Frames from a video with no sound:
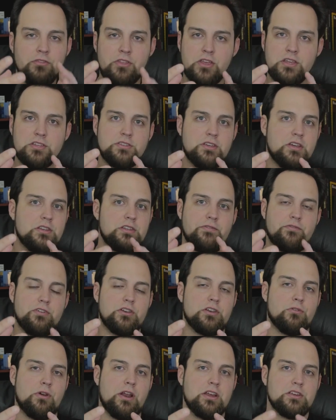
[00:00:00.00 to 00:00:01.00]
this a
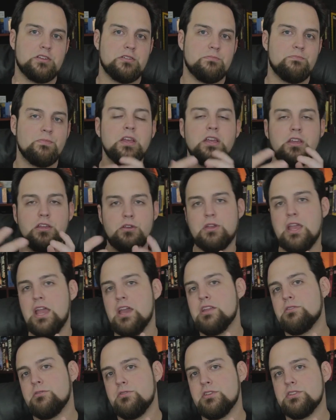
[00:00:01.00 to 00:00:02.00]
different direction. You
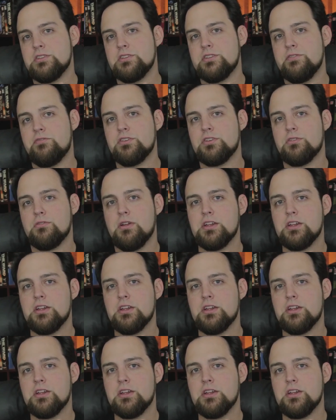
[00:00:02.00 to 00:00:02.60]
can turn this in a different